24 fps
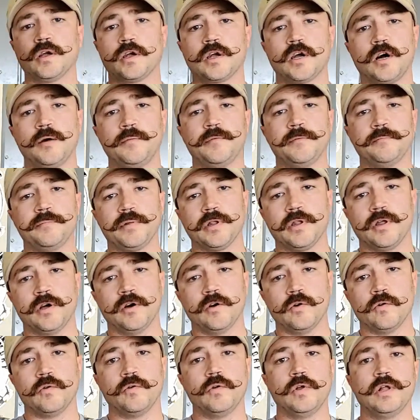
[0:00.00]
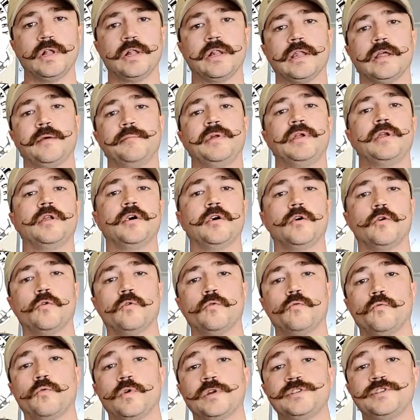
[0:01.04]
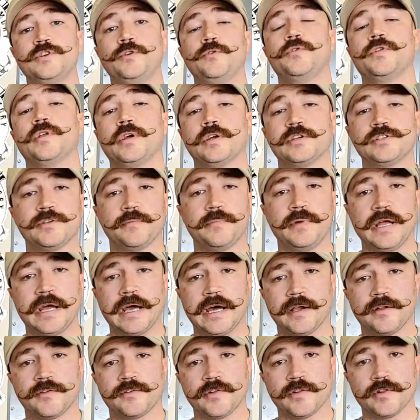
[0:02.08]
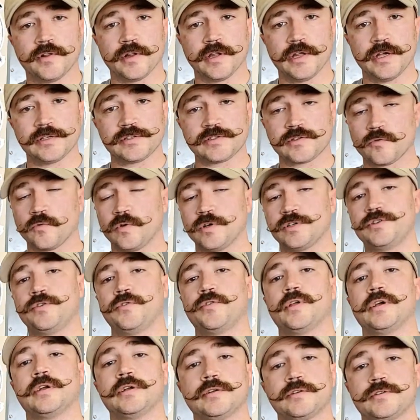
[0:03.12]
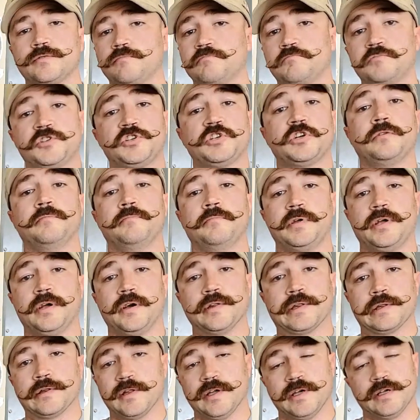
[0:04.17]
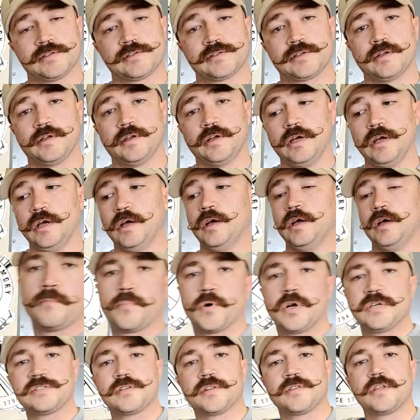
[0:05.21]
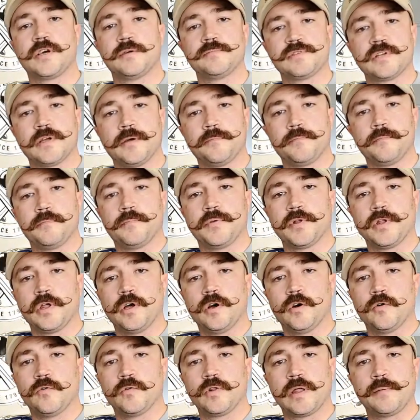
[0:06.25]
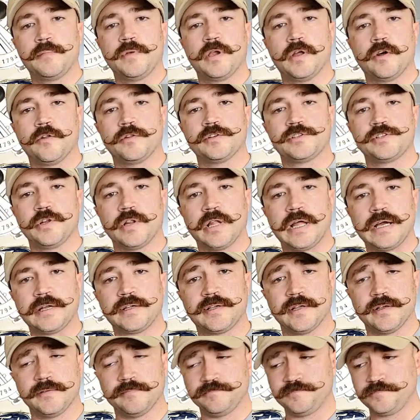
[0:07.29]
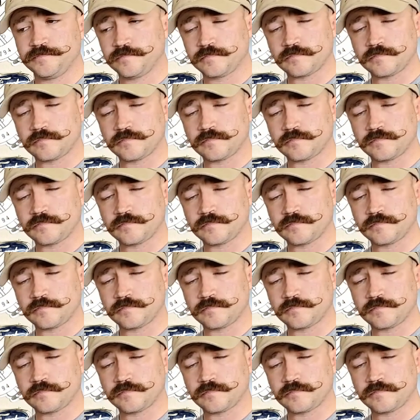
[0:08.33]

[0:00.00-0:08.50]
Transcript: Comment below, let me know what you think should be added to the list or what you think shouldn't be on the list. Press the thumbs up below, let me know that you liked it.